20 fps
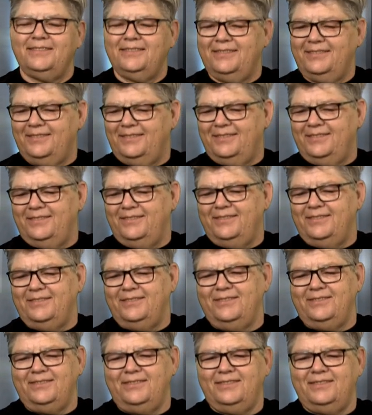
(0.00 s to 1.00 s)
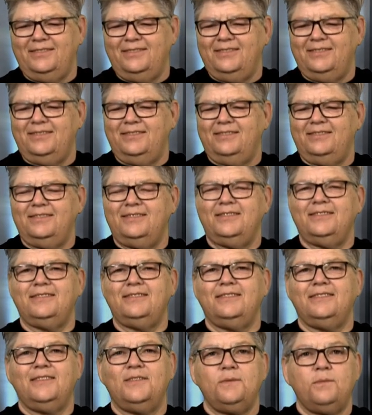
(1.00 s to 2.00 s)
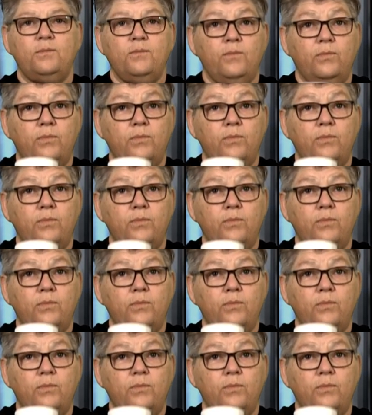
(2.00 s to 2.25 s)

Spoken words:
This person isn't speaking.